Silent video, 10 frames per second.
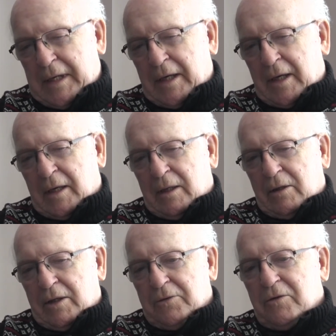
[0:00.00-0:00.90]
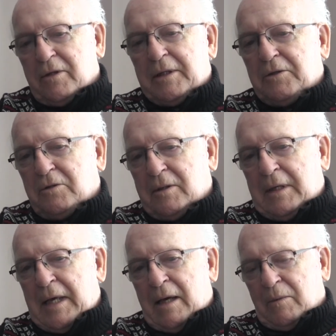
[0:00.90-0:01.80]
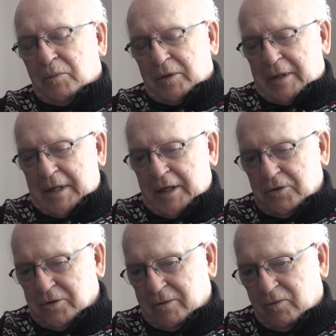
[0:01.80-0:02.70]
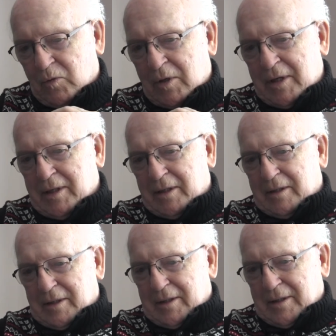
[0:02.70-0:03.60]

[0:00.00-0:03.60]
and the things that happened nationwide,